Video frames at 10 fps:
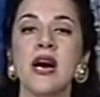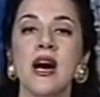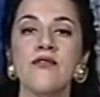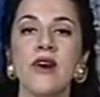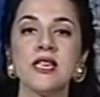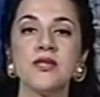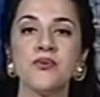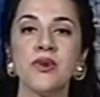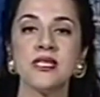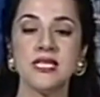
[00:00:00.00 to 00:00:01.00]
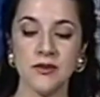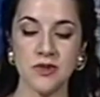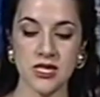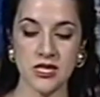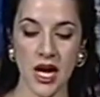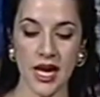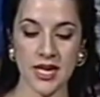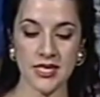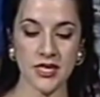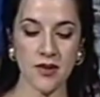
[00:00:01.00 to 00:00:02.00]
And Vice President Mr. Taha
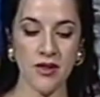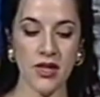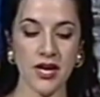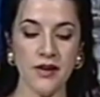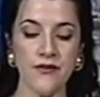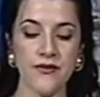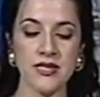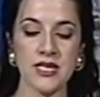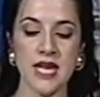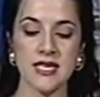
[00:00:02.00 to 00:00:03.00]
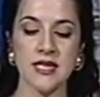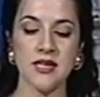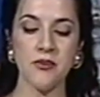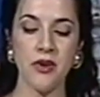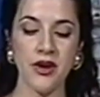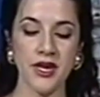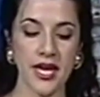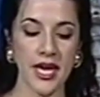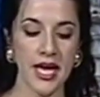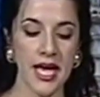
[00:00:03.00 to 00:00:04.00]
Yassin Ramadan emphasized that America